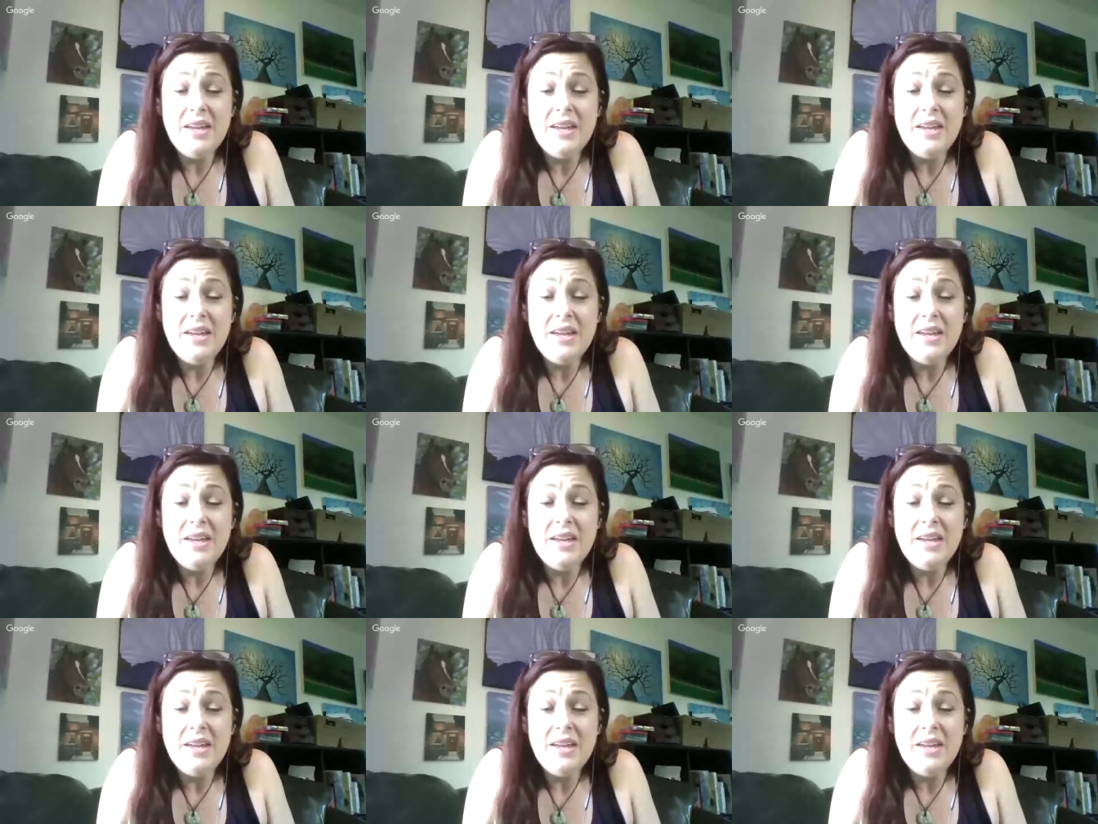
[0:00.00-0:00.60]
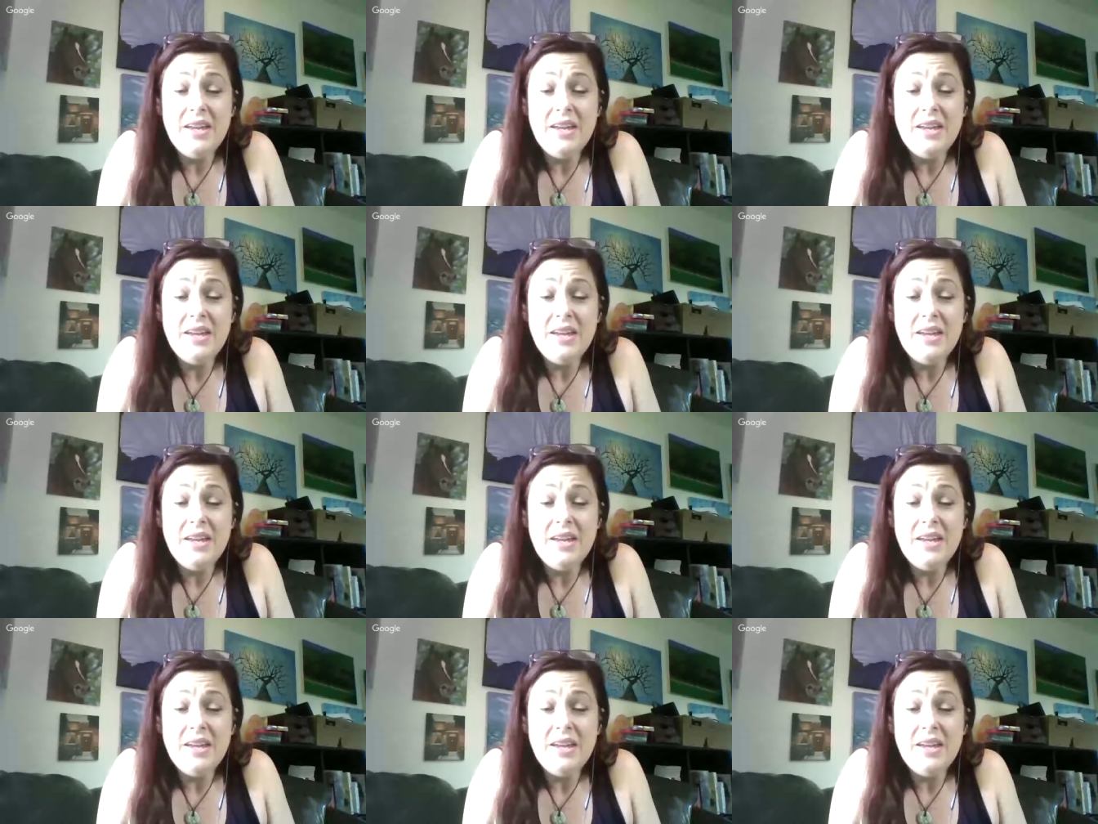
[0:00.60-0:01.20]
Yeah, like, I
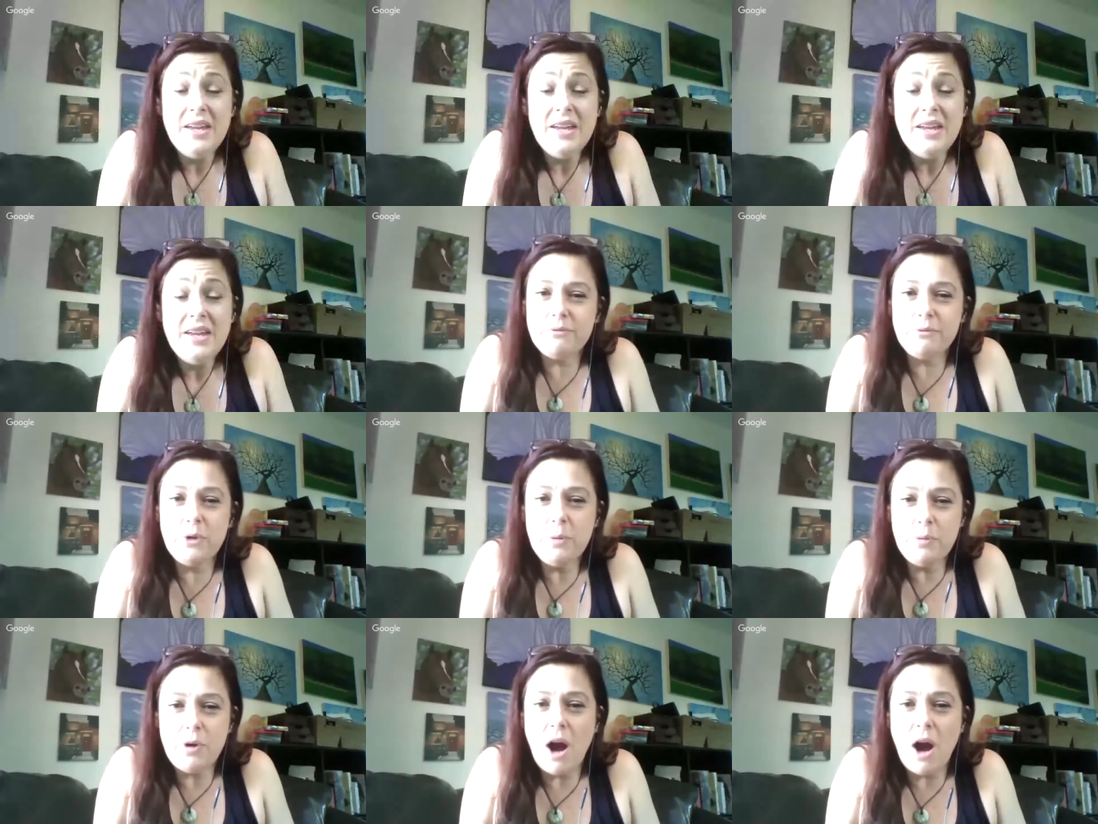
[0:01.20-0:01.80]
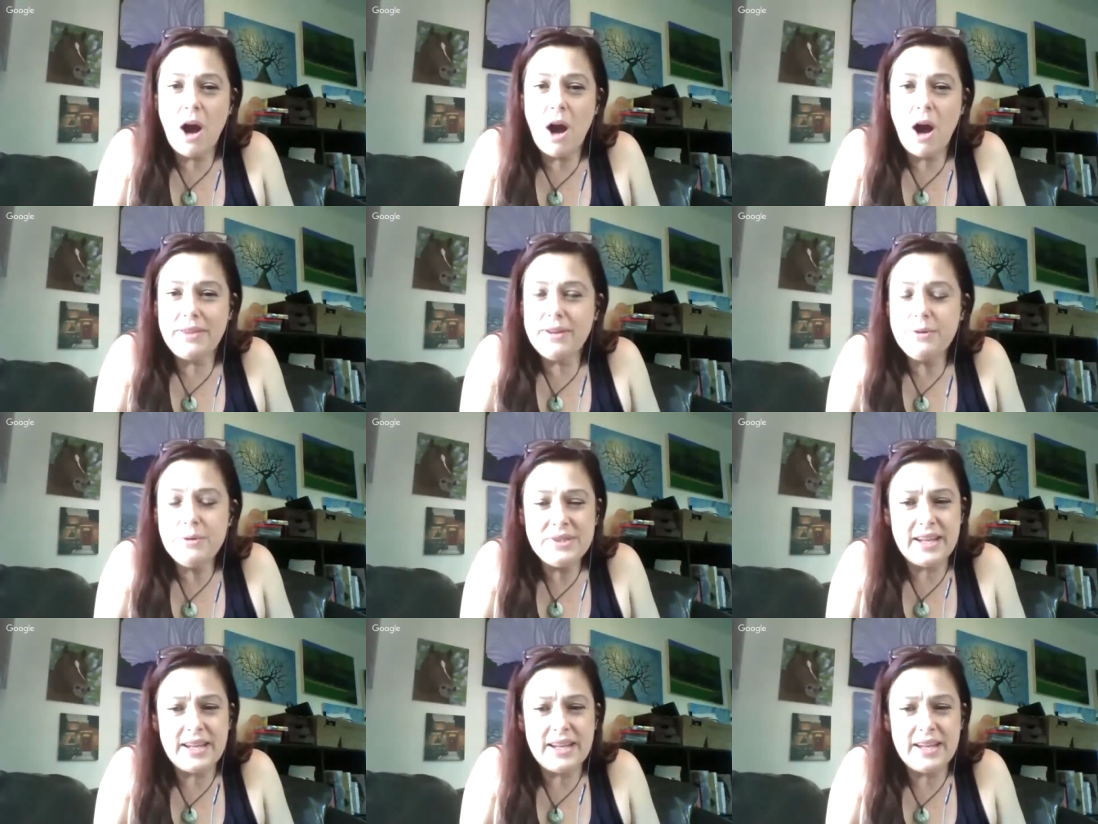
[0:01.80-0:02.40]
think we probably, I
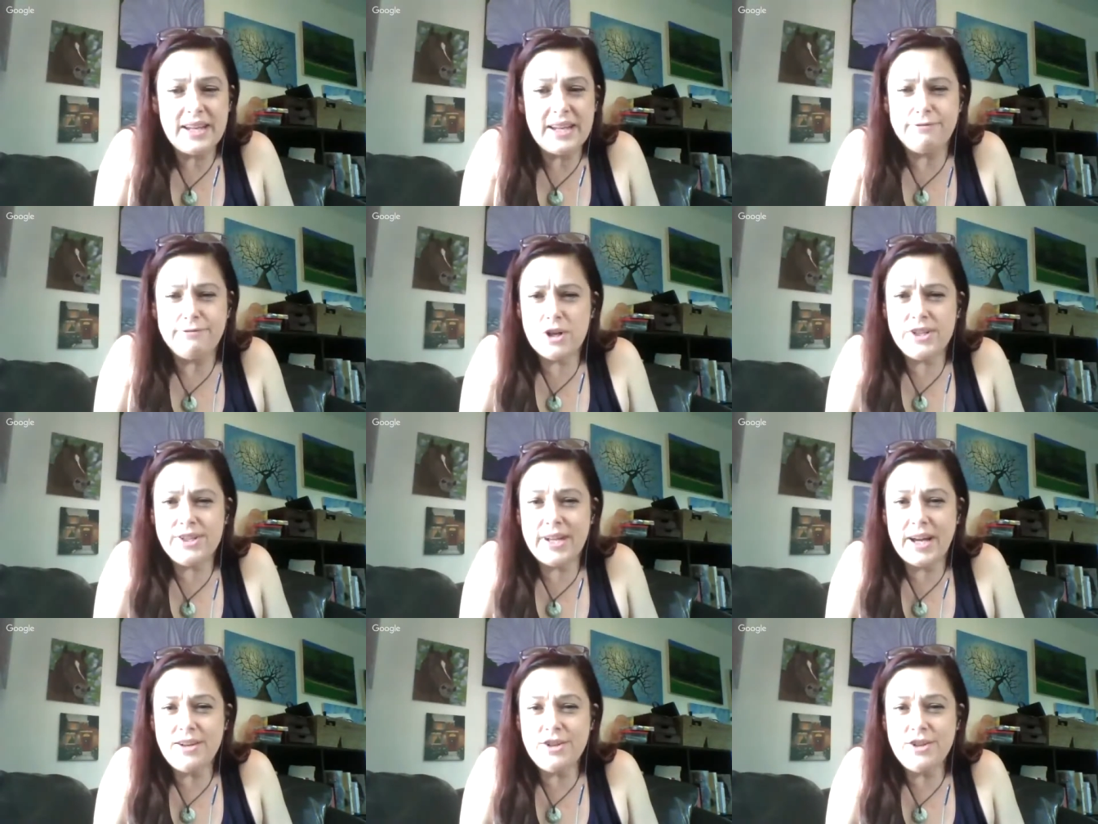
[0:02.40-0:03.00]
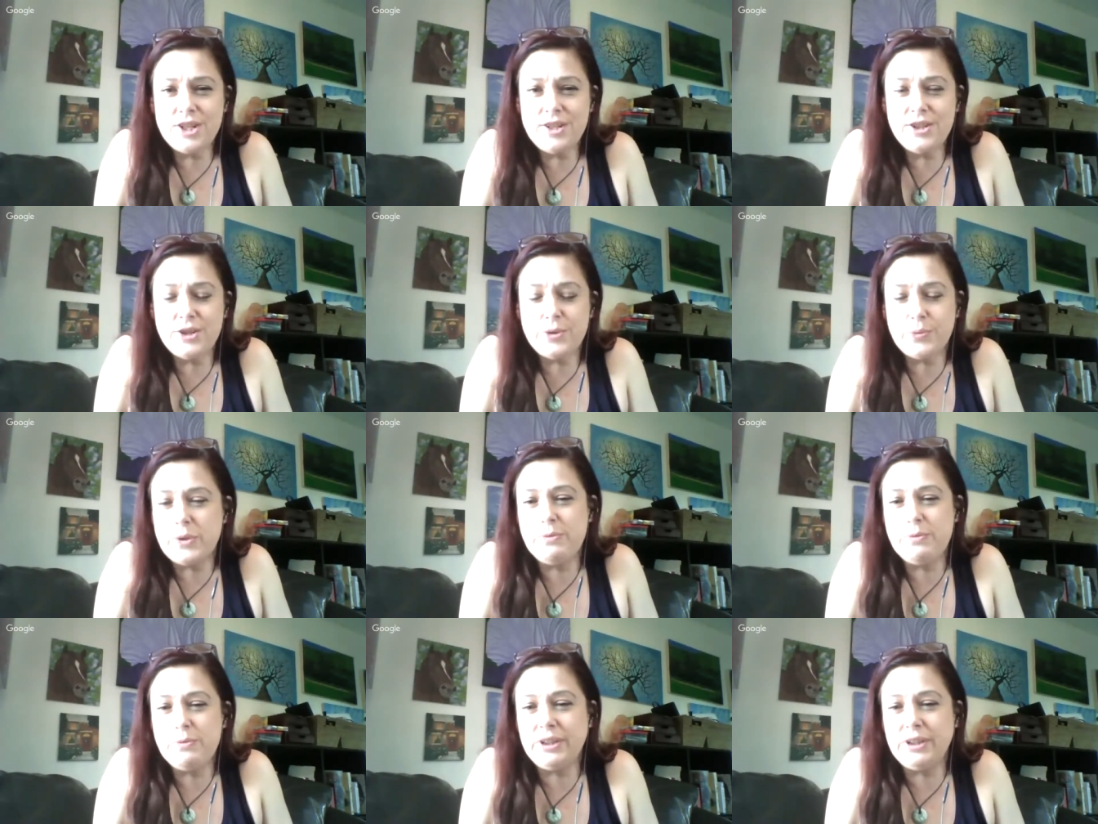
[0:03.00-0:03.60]
think it was like 4
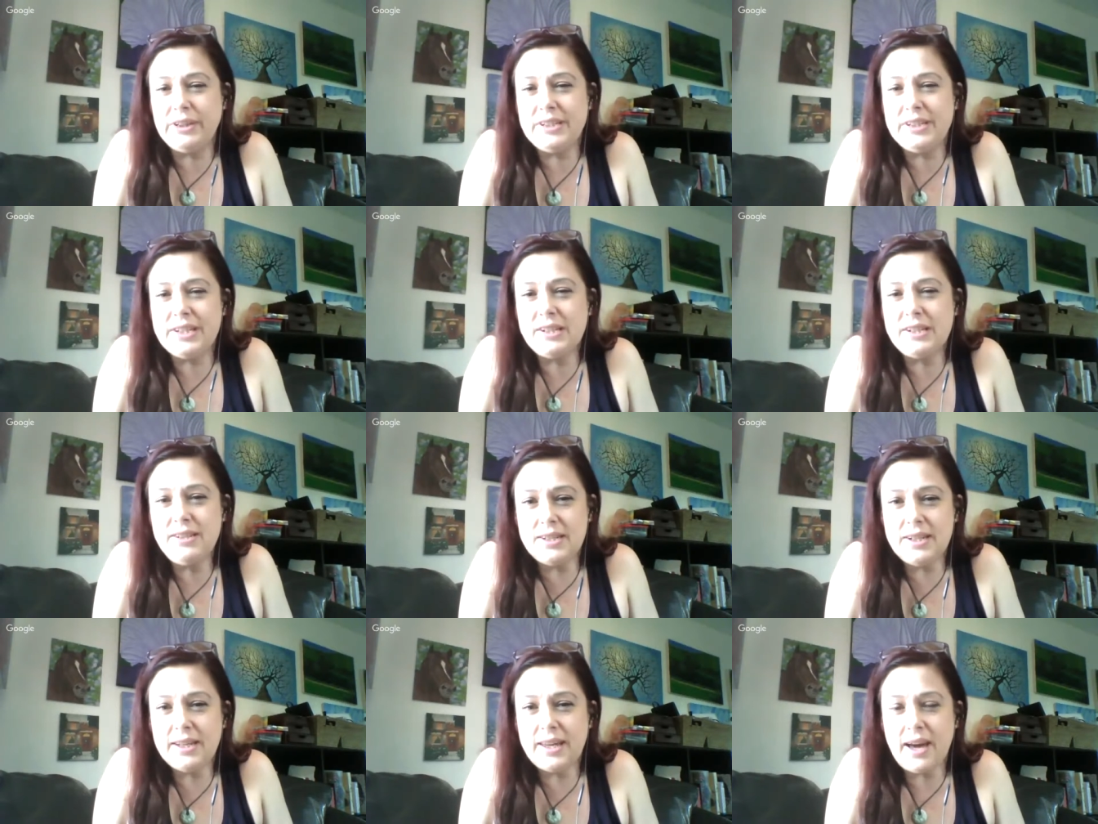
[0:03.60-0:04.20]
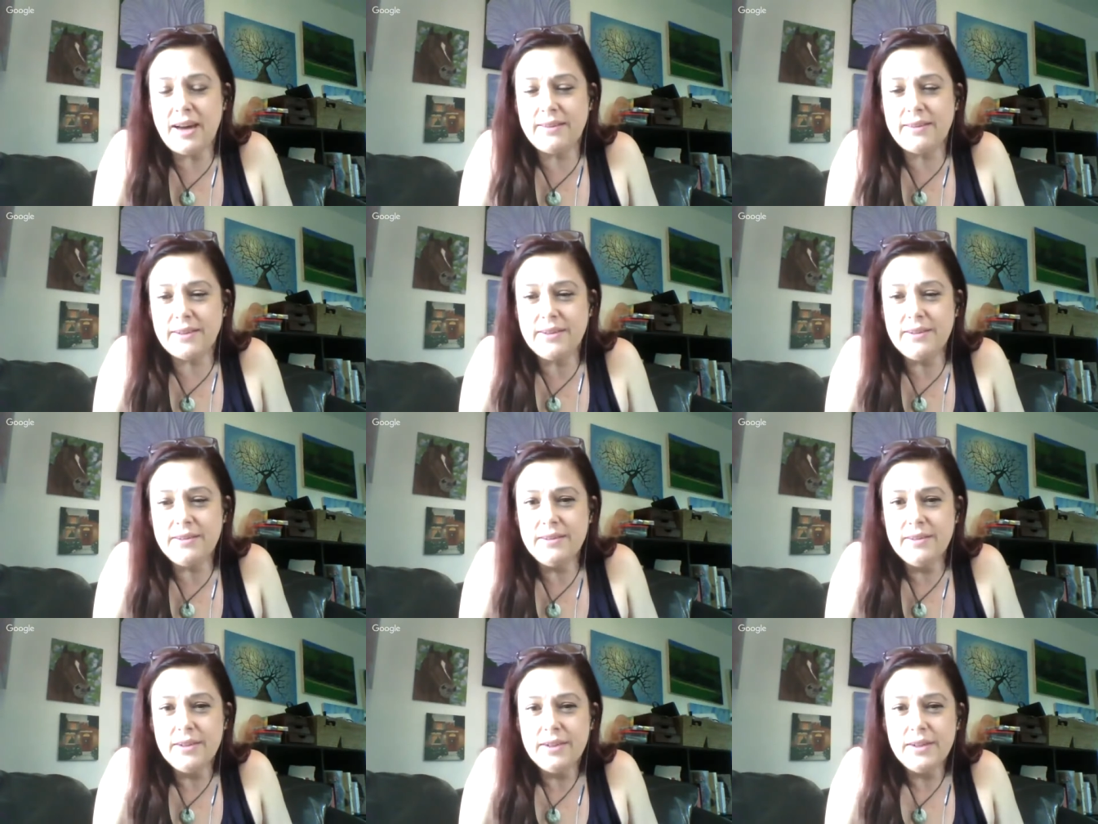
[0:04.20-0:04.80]
sessions we really did
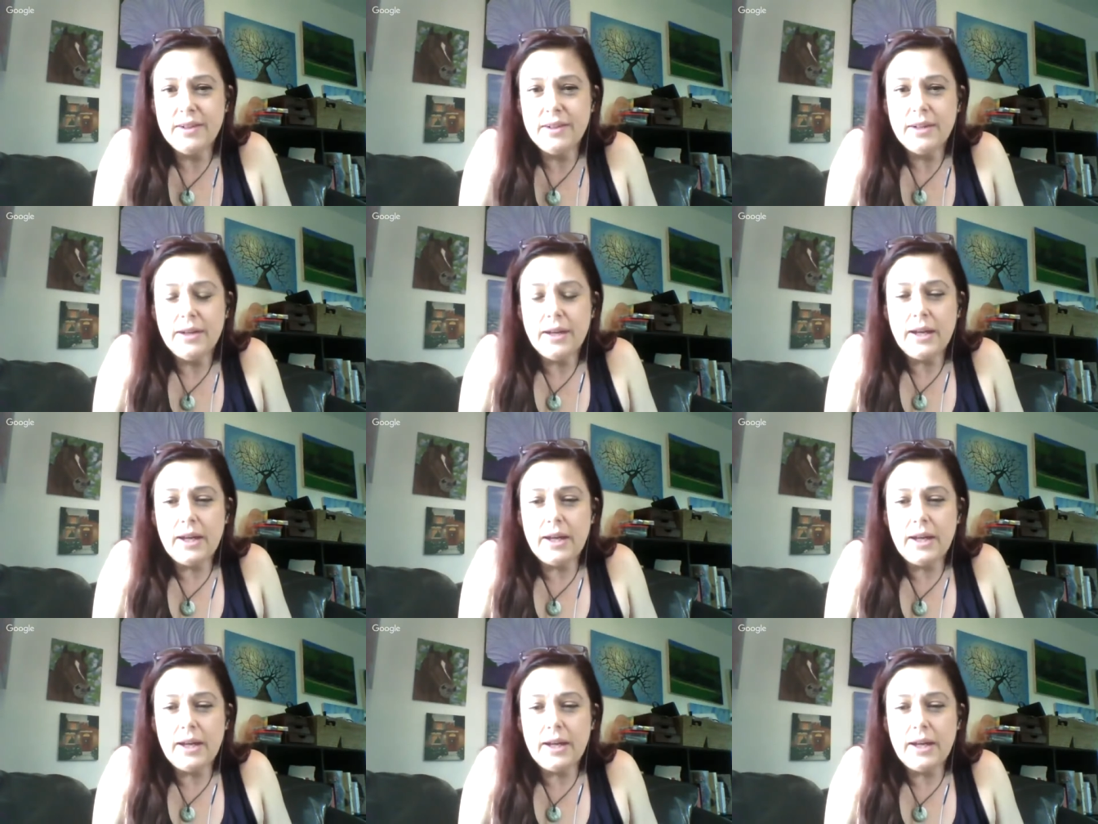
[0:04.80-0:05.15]
together.